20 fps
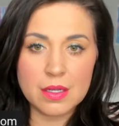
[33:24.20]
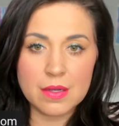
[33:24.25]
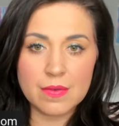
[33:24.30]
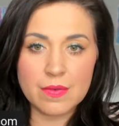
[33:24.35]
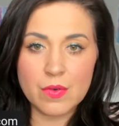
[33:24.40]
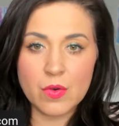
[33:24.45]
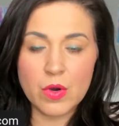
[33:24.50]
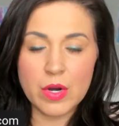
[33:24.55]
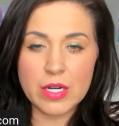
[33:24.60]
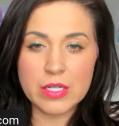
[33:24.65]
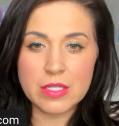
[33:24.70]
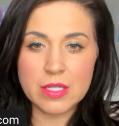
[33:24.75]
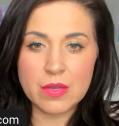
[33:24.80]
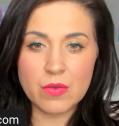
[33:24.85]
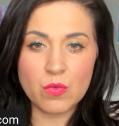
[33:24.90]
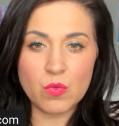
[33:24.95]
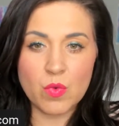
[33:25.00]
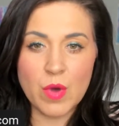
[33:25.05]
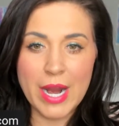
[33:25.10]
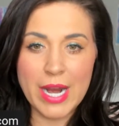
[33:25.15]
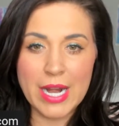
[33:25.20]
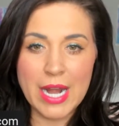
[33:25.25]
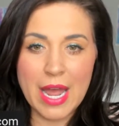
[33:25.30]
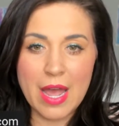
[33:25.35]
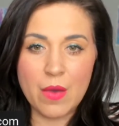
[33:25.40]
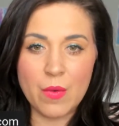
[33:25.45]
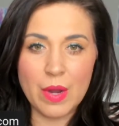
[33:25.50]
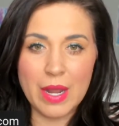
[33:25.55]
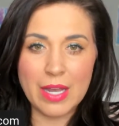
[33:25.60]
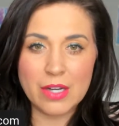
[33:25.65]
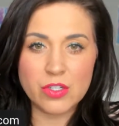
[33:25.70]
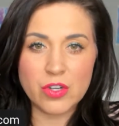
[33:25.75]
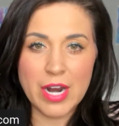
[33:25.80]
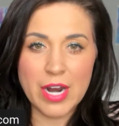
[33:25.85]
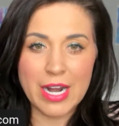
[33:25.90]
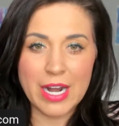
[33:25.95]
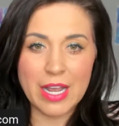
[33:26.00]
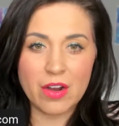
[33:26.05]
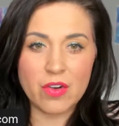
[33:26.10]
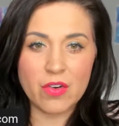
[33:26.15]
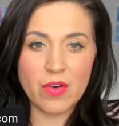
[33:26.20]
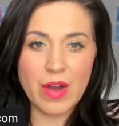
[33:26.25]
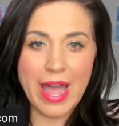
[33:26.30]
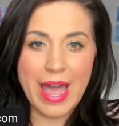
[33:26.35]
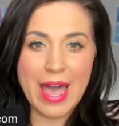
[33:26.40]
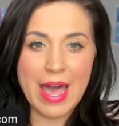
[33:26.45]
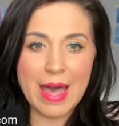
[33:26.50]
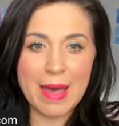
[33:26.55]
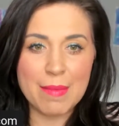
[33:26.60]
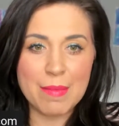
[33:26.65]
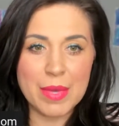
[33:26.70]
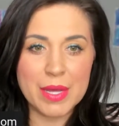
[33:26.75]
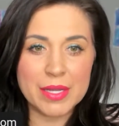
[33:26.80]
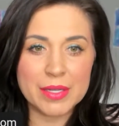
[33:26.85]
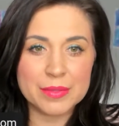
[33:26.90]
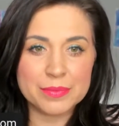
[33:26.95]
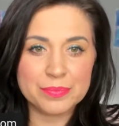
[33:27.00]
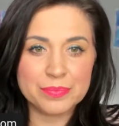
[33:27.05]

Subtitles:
Of course, right now when I try to grab